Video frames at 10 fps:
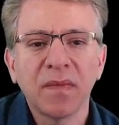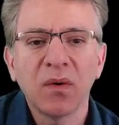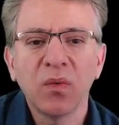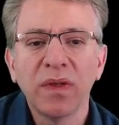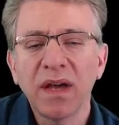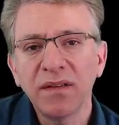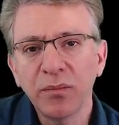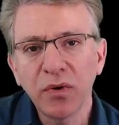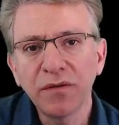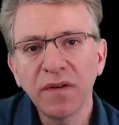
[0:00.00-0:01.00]
Without a
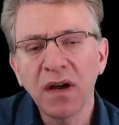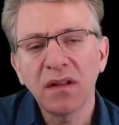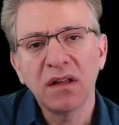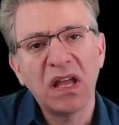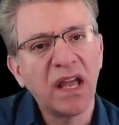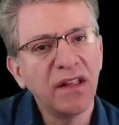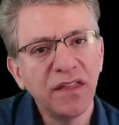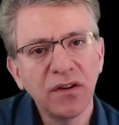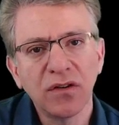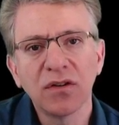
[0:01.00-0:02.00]
profile,
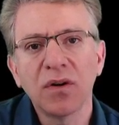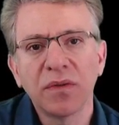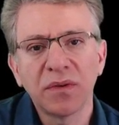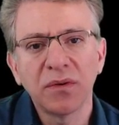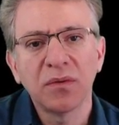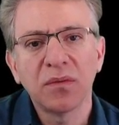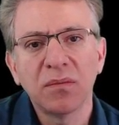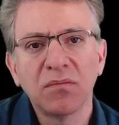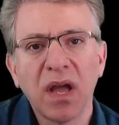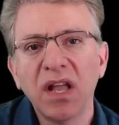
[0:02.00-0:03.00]
anything could go through.
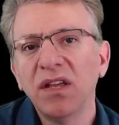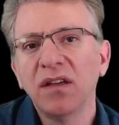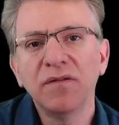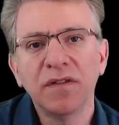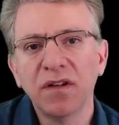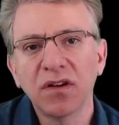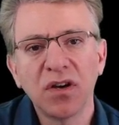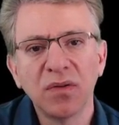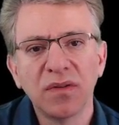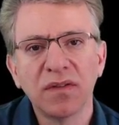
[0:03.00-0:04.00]
Any infinite
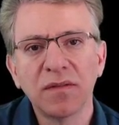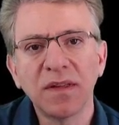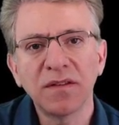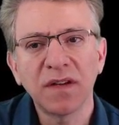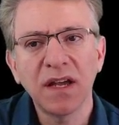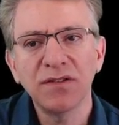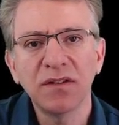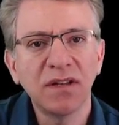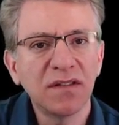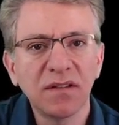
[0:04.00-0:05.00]
code. The
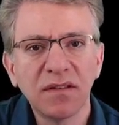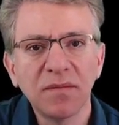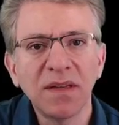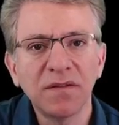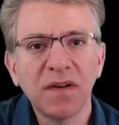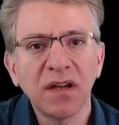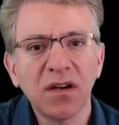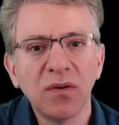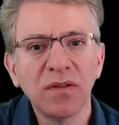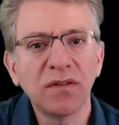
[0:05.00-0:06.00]
specification doesn't specify
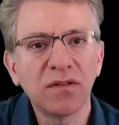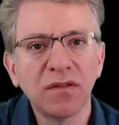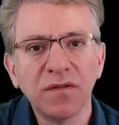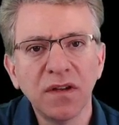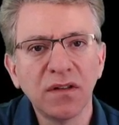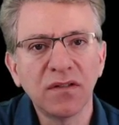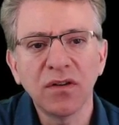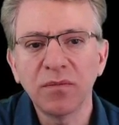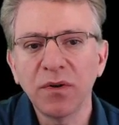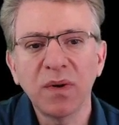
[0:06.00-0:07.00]
codes in certain fields, so
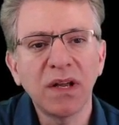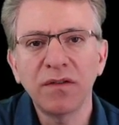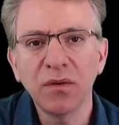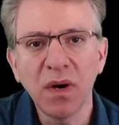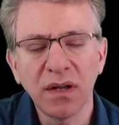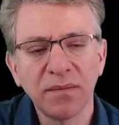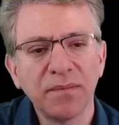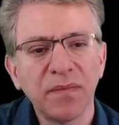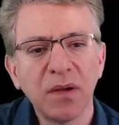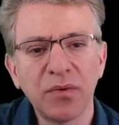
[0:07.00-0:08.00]
you could put whatever you want.
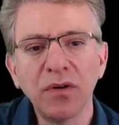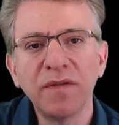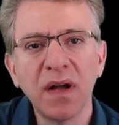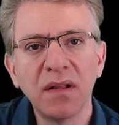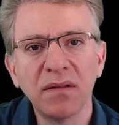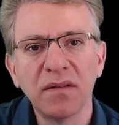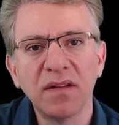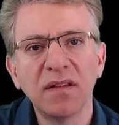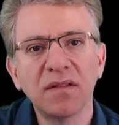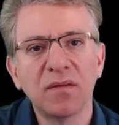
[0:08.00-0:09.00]
Profile
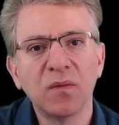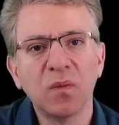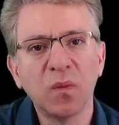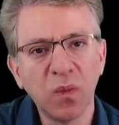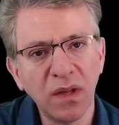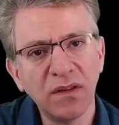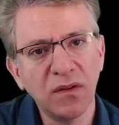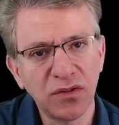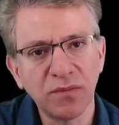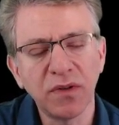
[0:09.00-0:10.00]
says what
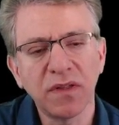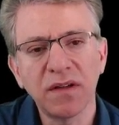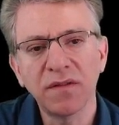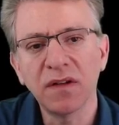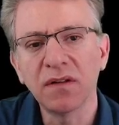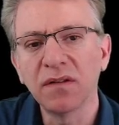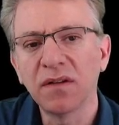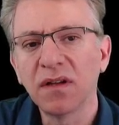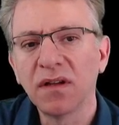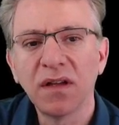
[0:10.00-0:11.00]
you should put in that field.
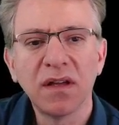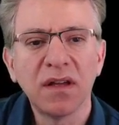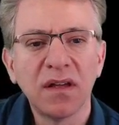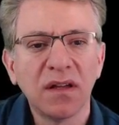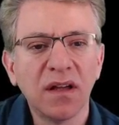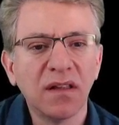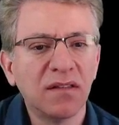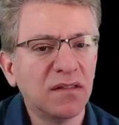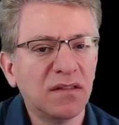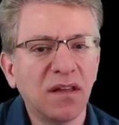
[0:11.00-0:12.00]
It
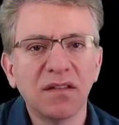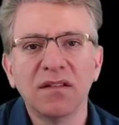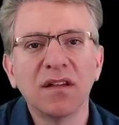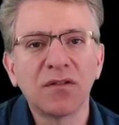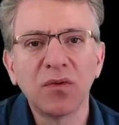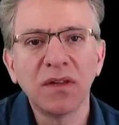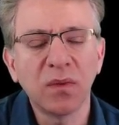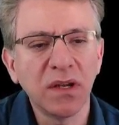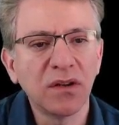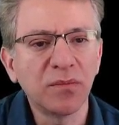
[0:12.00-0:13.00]
doesn't increase
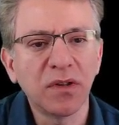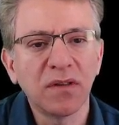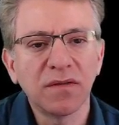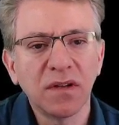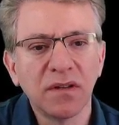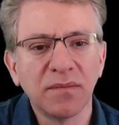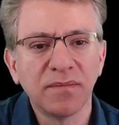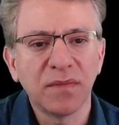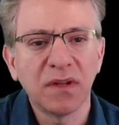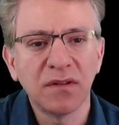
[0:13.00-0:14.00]
what you could put in the field.
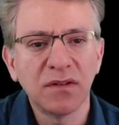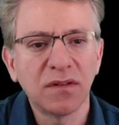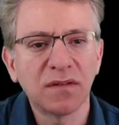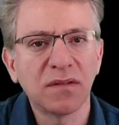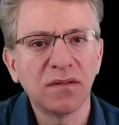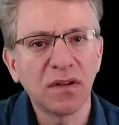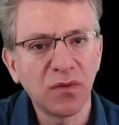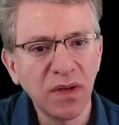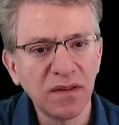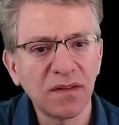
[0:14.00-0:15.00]
It just
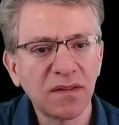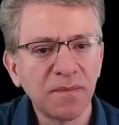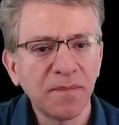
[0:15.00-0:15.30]
decreases.